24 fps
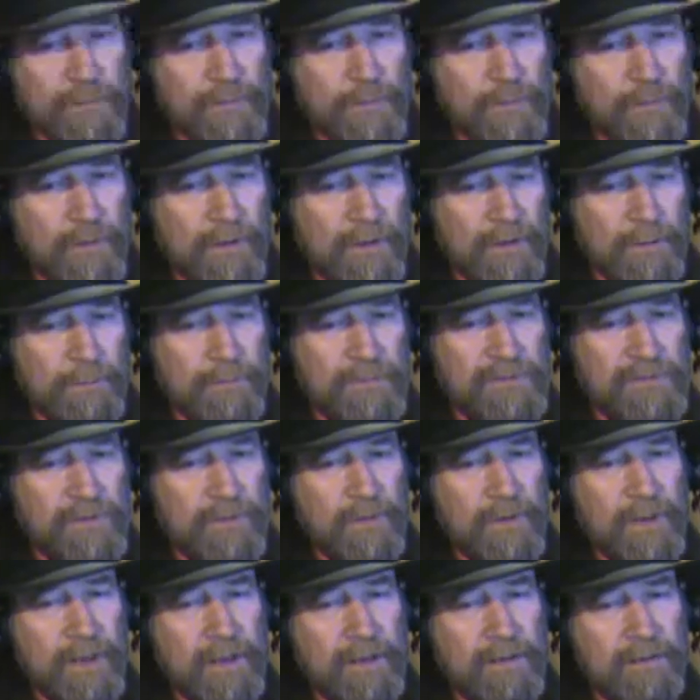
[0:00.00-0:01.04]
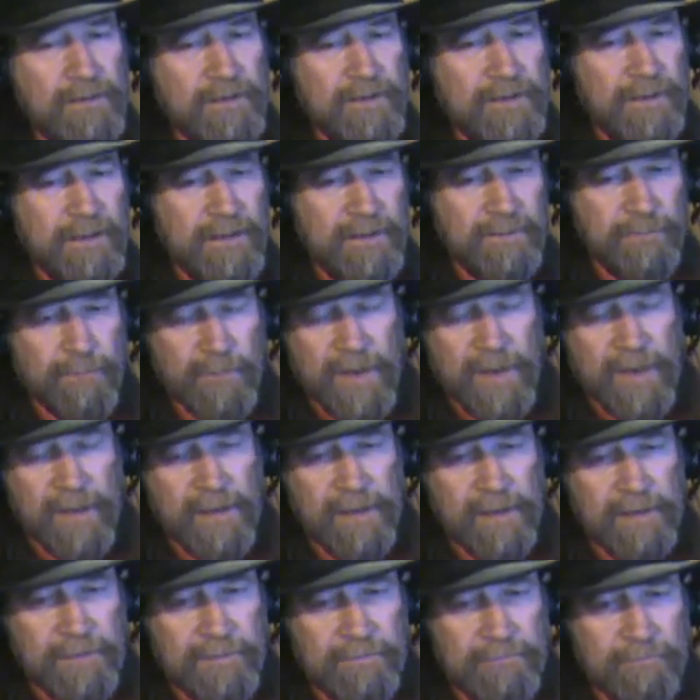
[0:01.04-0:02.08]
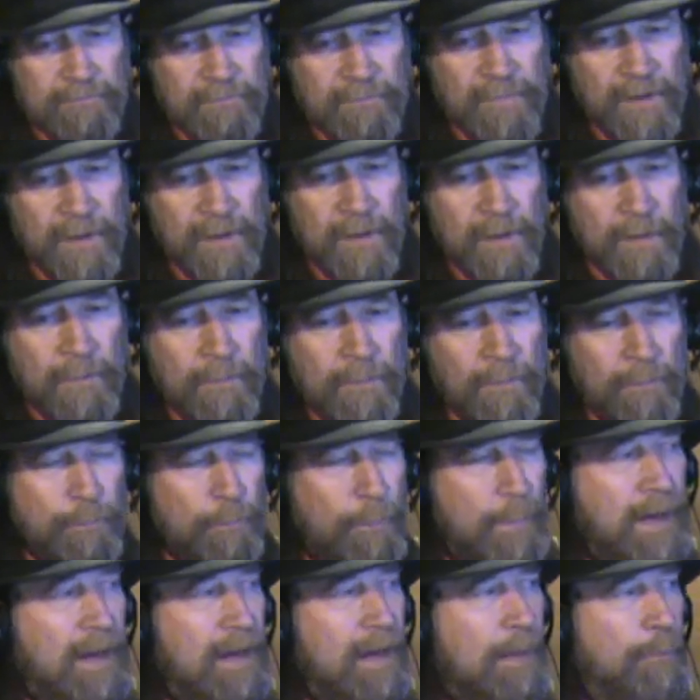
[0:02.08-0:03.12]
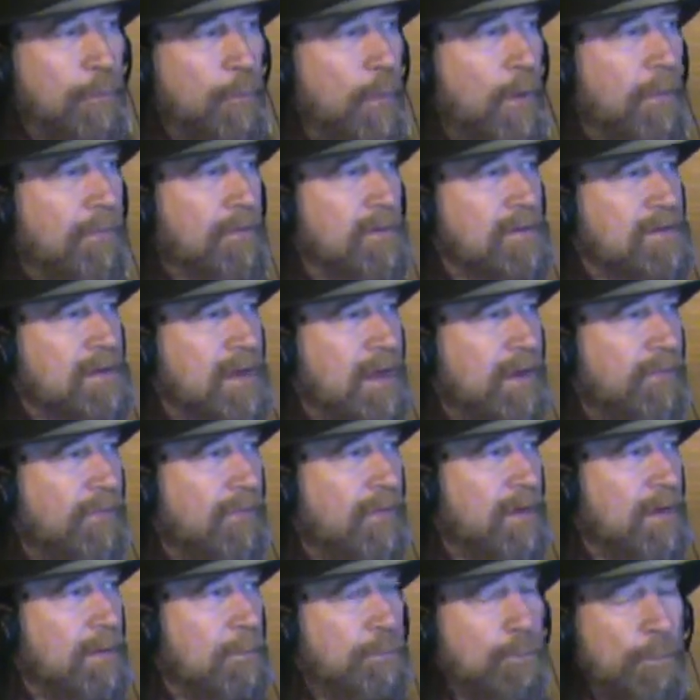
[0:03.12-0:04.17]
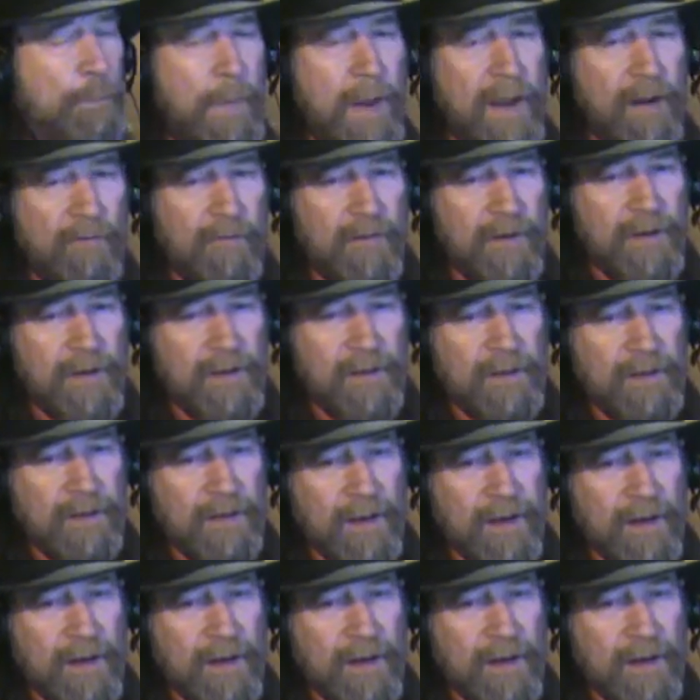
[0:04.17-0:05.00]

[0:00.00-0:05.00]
to Columbus, Ohio at the end of May and meet up with us at the Marriott